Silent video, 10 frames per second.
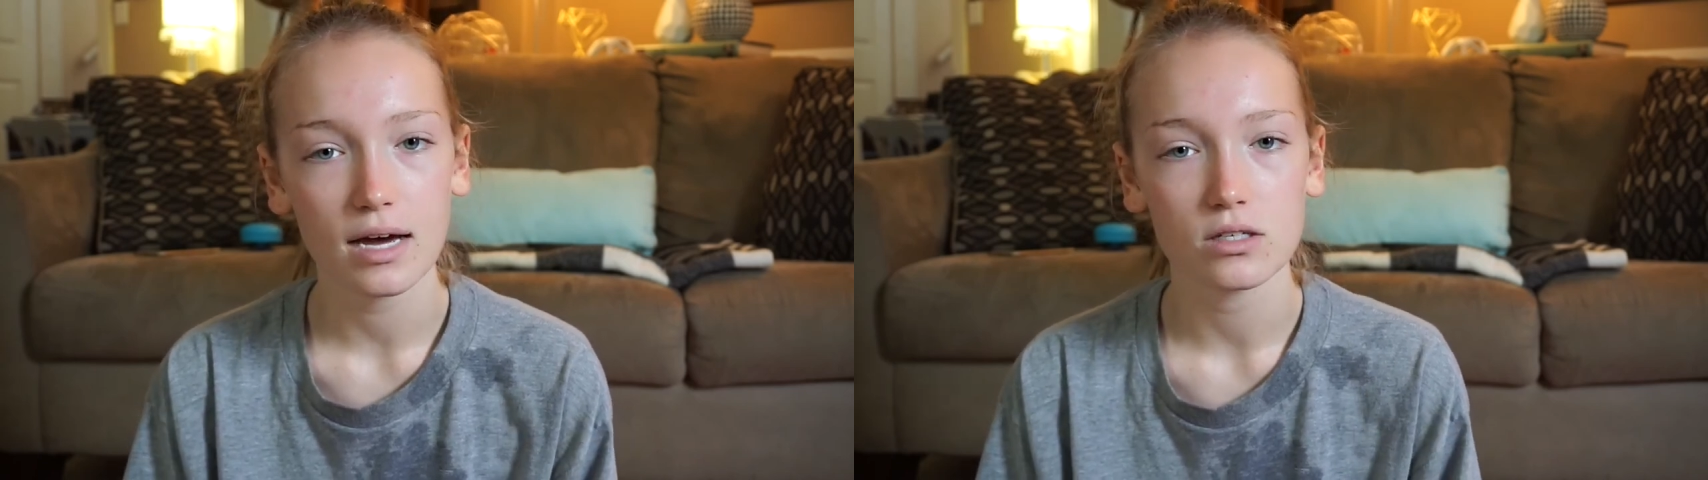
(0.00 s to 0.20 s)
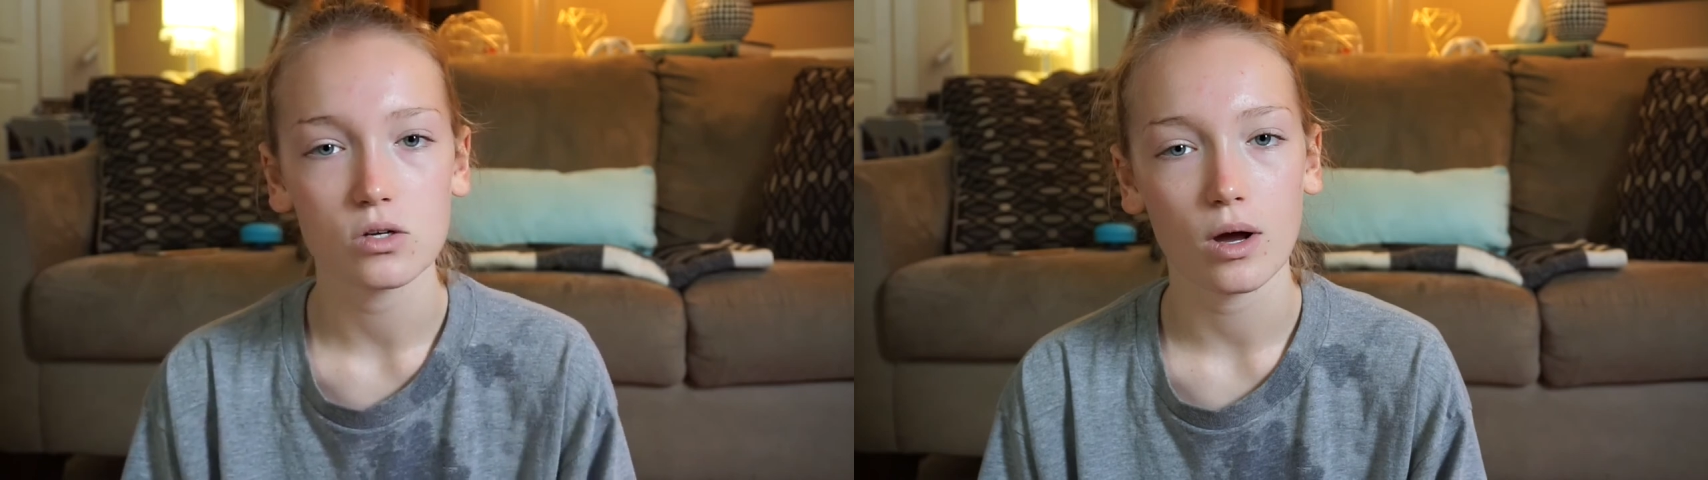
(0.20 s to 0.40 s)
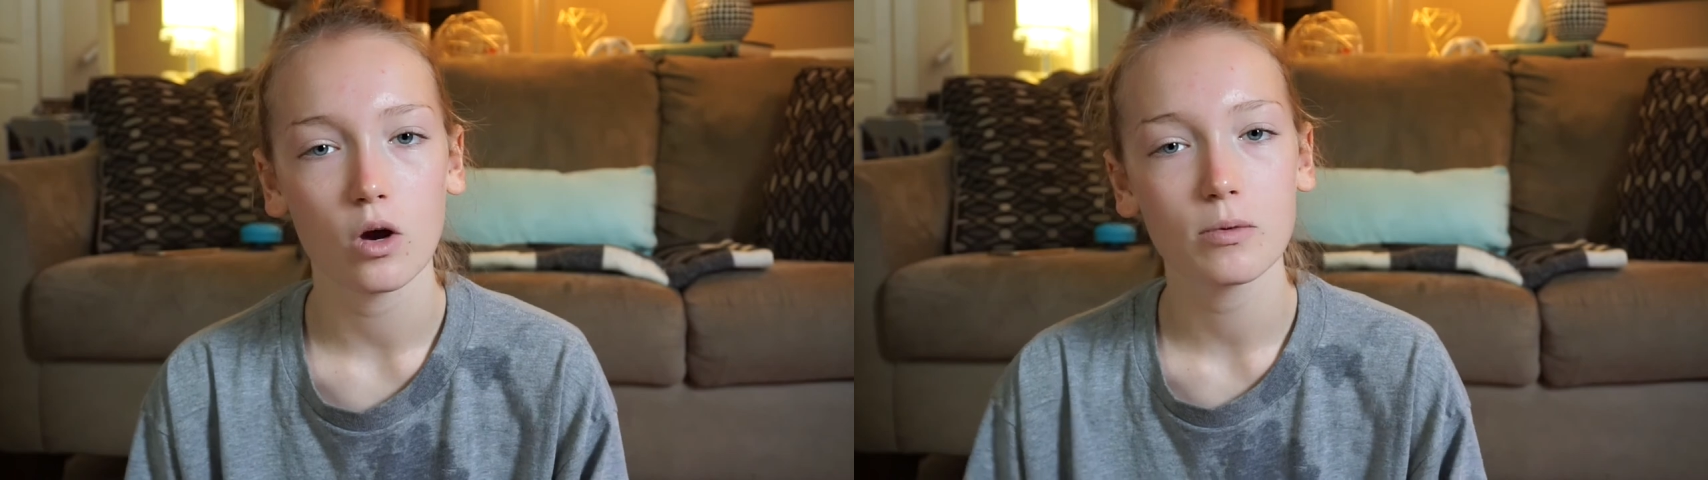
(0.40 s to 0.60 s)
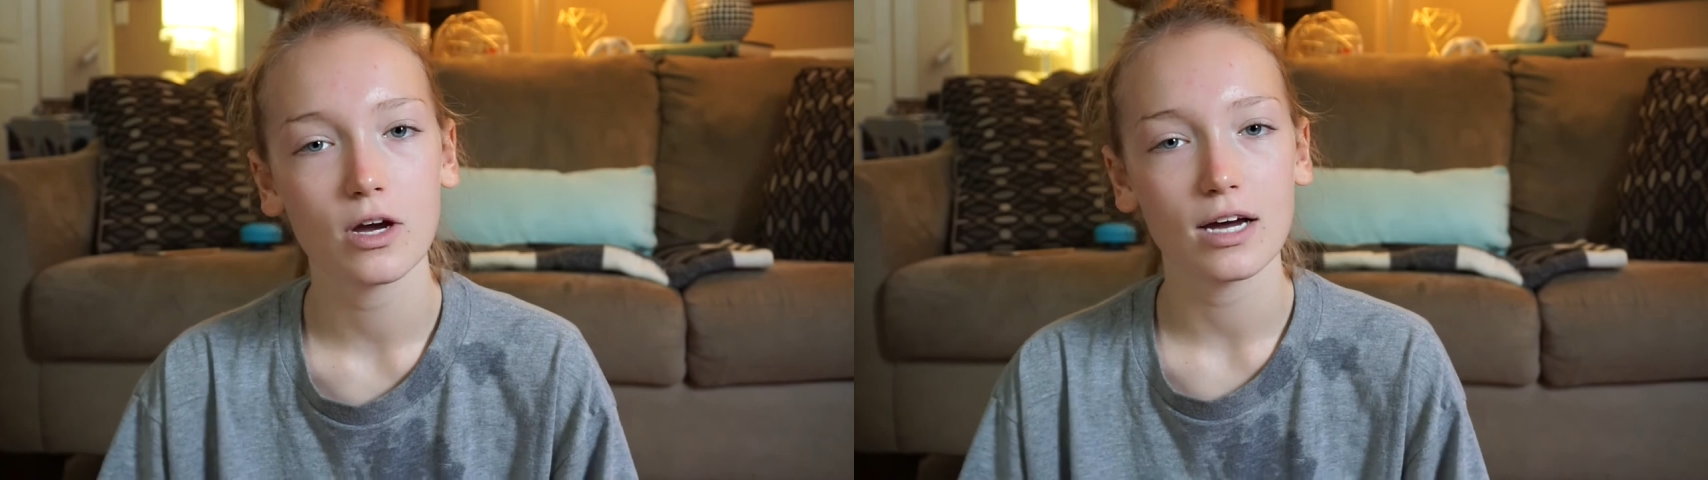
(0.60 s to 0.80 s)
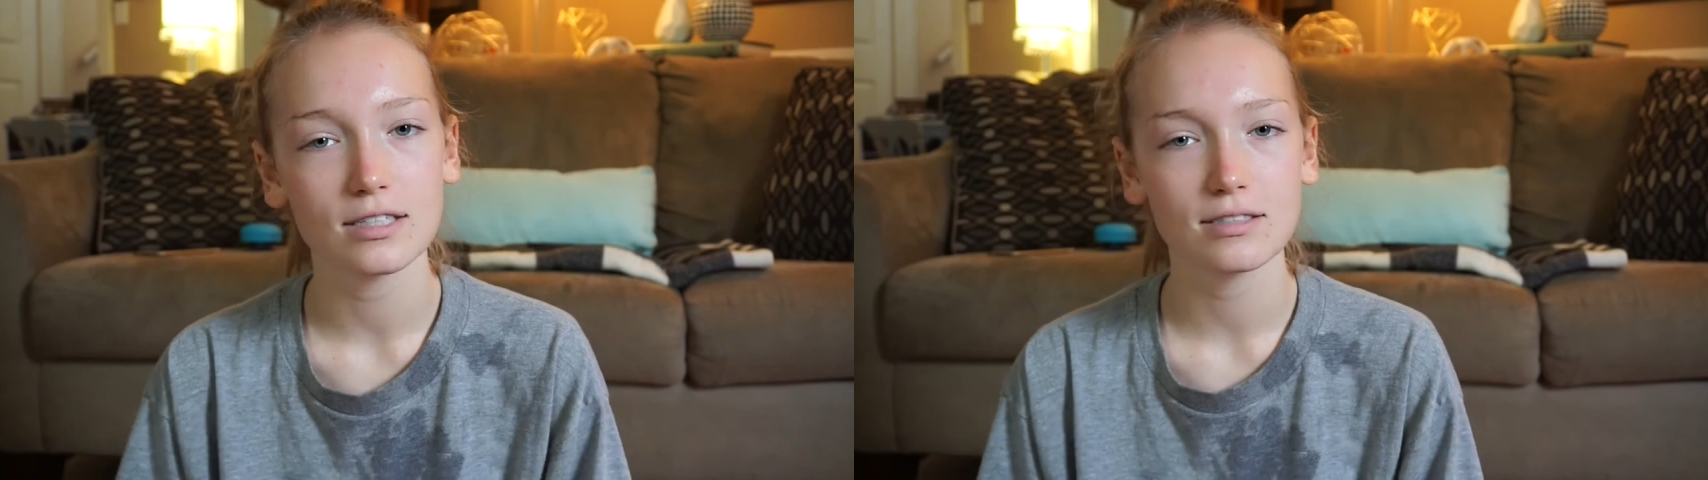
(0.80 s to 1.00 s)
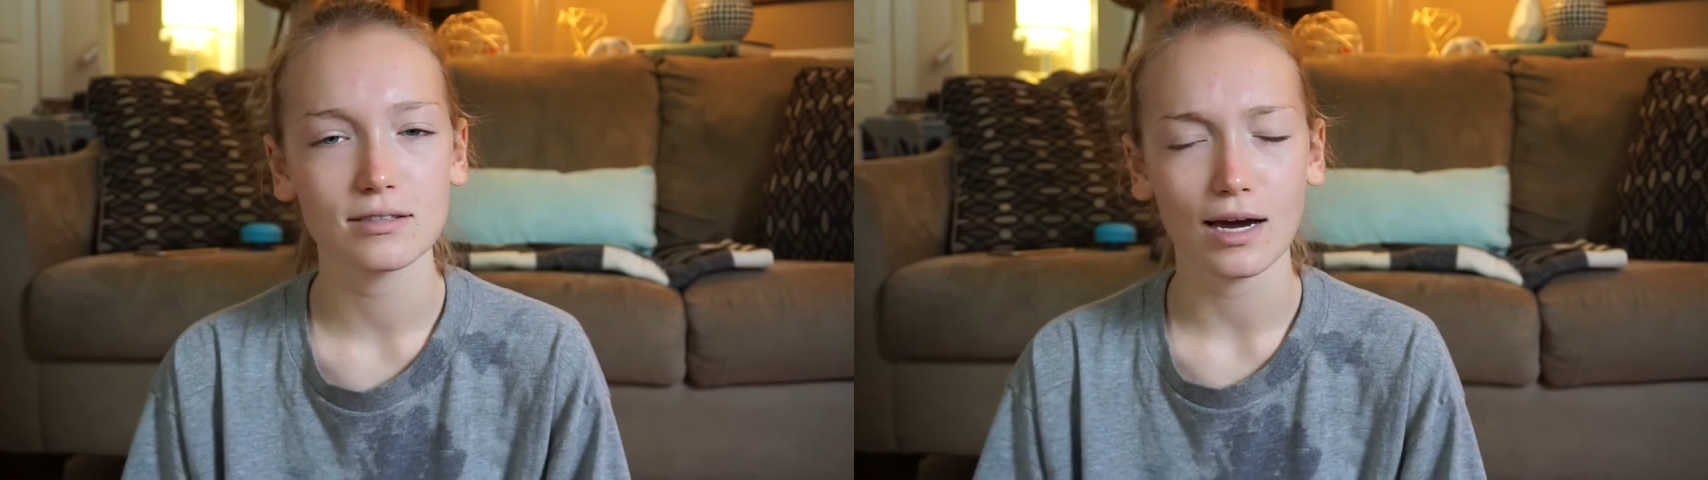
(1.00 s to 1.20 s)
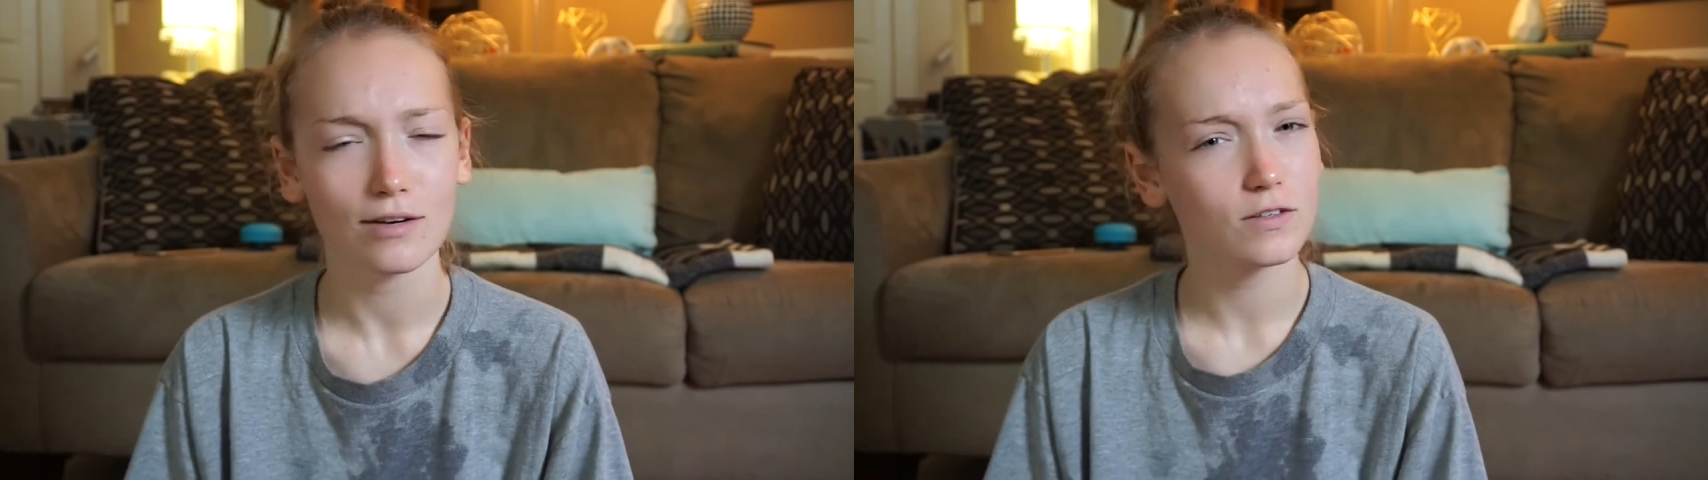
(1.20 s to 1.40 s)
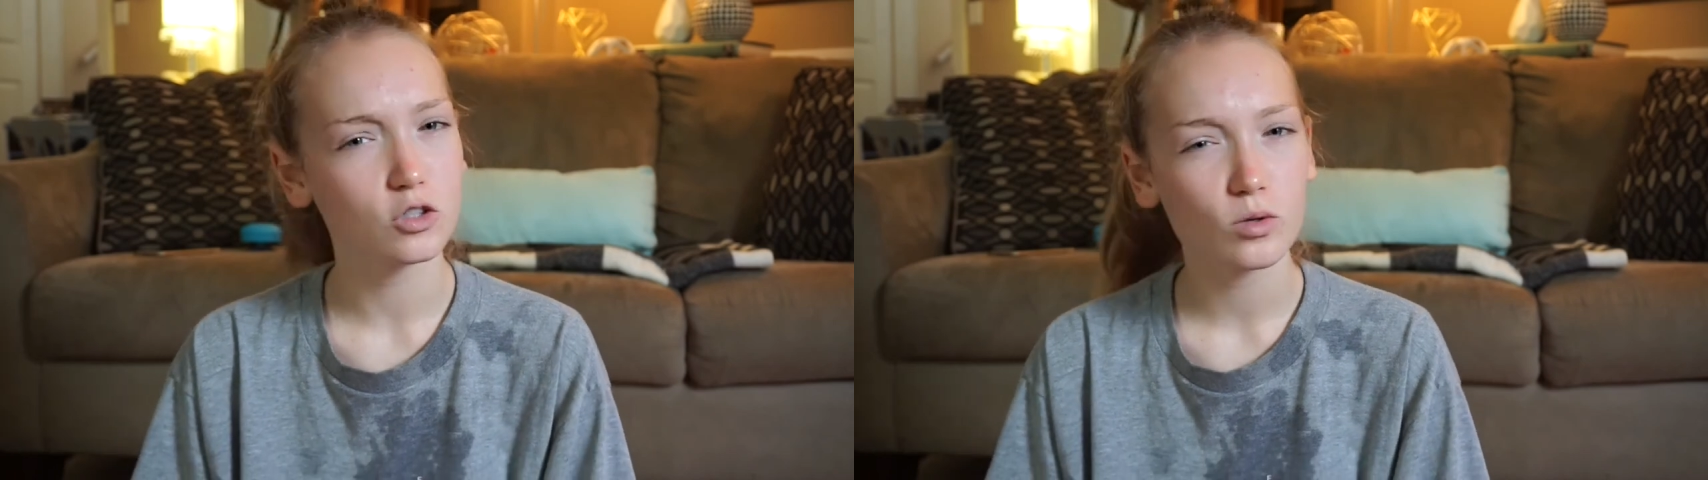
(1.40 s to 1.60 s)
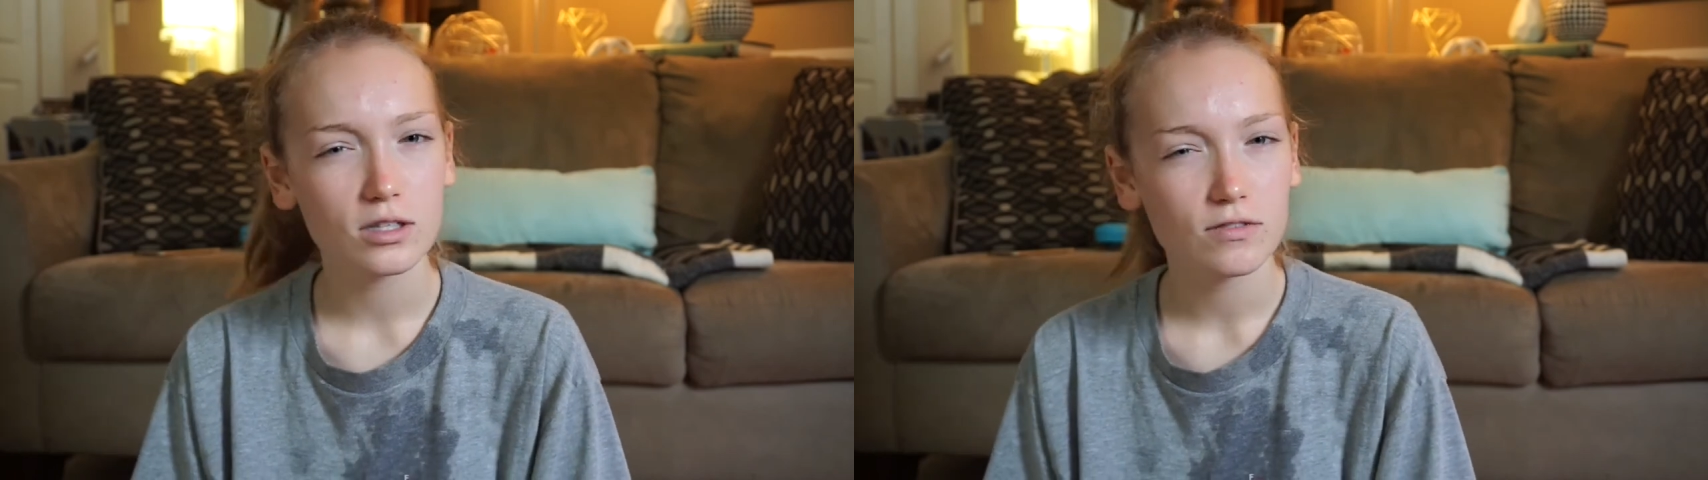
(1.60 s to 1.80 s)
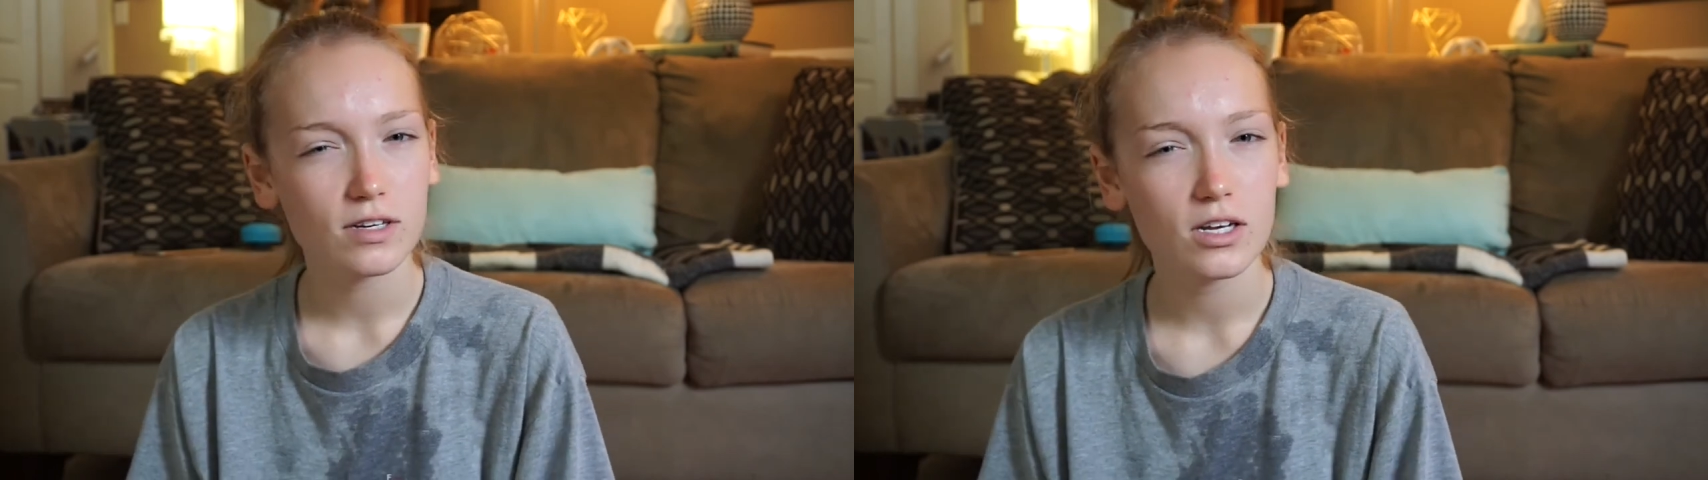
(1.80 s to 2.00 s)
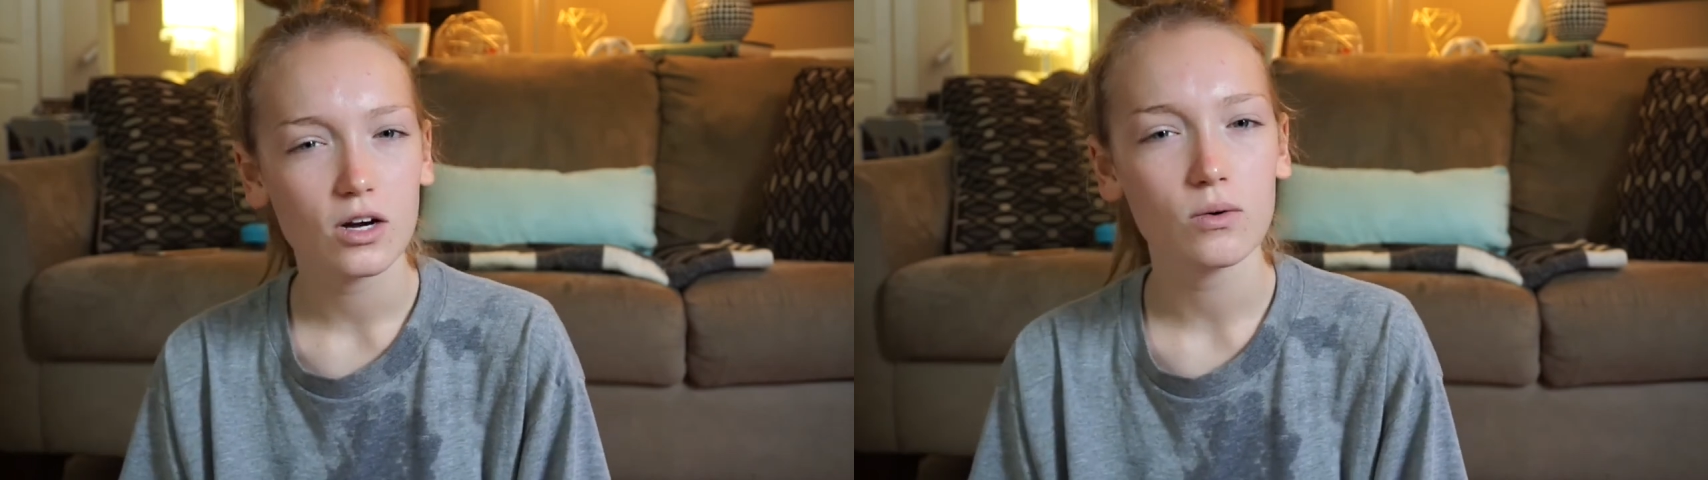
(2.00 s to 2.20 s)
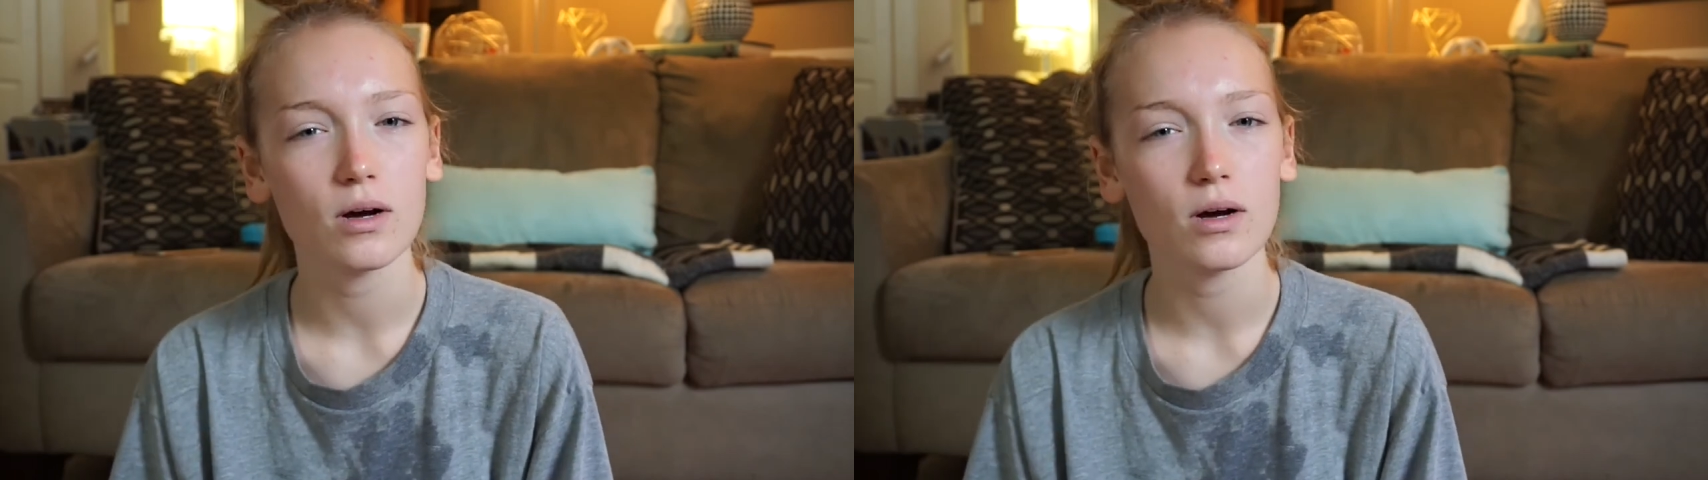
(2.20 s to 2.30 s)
so I hope you guys kind of enjoy this video.